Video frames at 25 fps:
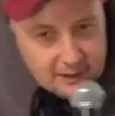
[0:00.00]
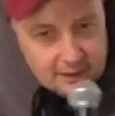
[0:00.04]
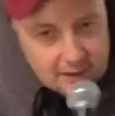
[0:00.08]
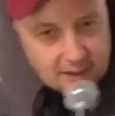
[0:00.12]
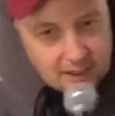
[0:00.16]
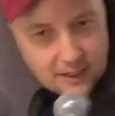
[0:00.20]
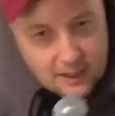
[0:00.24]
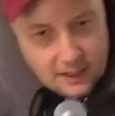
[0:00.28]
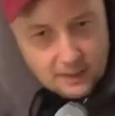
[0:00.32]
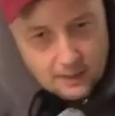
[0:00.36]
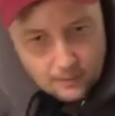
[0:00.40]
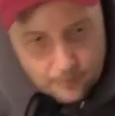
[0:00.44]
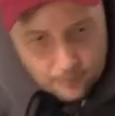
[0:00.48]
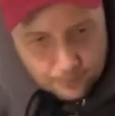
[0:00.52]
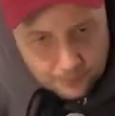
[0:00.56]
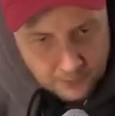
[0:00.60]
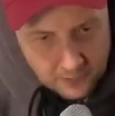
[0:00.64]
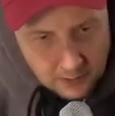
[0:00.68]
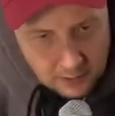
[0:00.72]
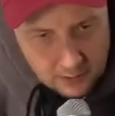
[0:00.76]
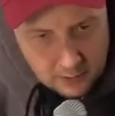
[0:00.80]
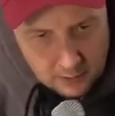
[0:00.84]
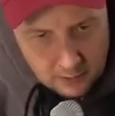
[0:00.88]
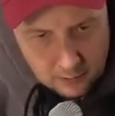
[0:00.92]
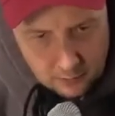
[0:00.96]
Well,
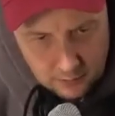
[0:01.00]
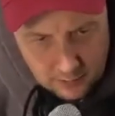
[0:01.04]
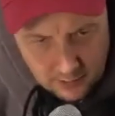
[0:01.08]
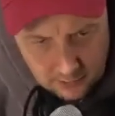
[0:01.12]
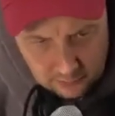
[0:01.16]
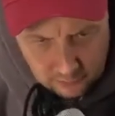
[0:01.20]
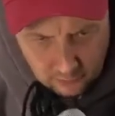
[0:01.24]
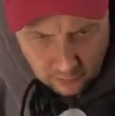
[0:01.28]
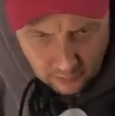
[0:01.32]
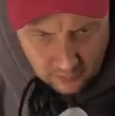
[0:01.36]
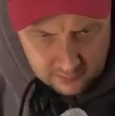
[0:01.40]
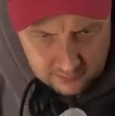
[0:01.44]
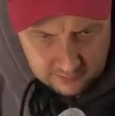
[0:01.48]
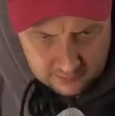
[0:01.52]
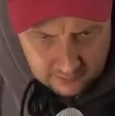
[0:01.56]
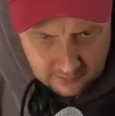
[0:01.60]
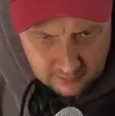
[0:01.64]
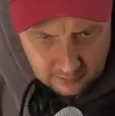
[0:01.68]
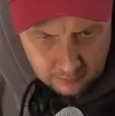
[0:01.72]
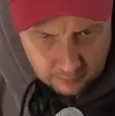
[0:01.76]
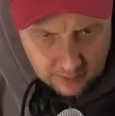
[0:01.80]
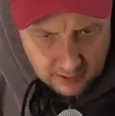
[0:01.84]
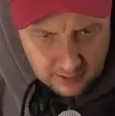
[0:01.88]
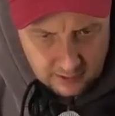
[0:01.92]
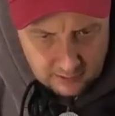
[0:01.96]
that's crazy
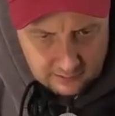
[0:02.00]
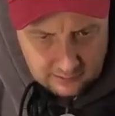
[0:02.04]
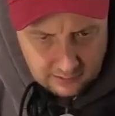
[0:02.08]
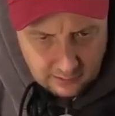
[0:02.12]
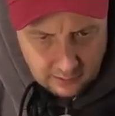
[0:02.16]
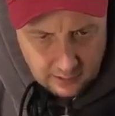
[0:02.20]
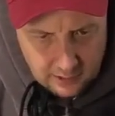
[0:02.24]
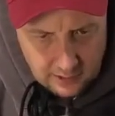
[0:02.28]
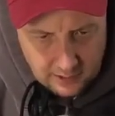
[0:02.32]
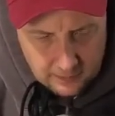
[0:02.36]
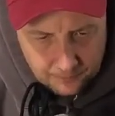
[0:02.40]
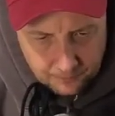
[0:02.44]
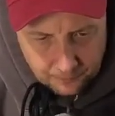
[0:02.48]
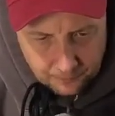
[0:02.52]
then, man. So like,